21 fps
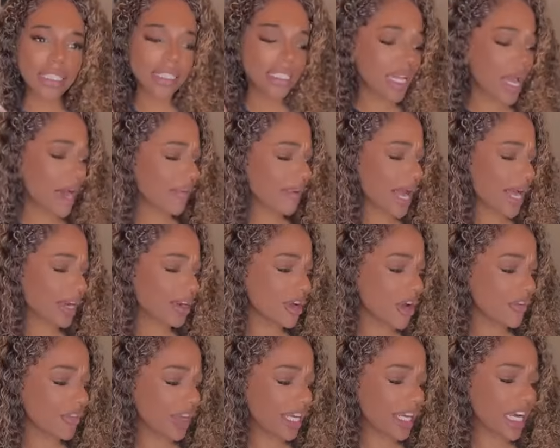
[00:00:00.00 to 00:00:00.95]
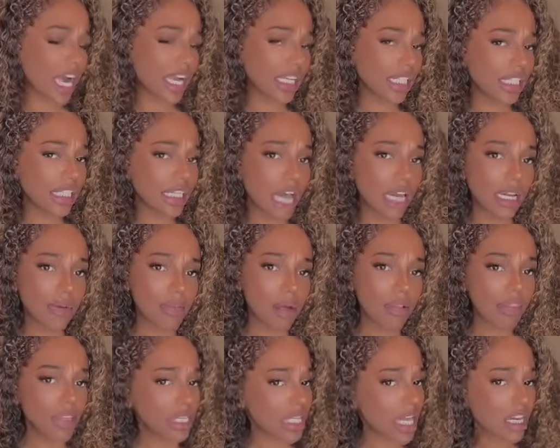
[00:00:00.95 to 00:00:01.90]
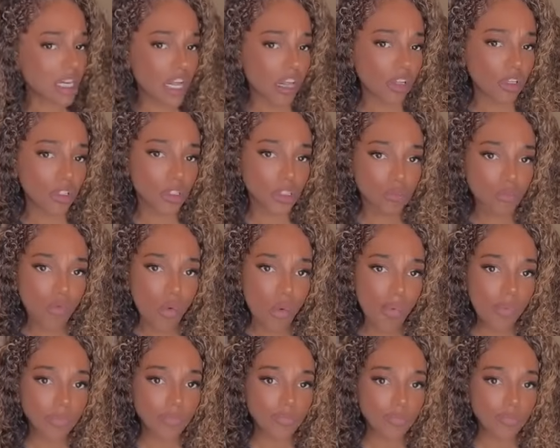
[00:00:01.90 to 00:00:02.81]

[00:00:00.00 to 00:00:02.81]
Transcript: listen to that when I get off of here. I ain't hear that in a month of Sundays.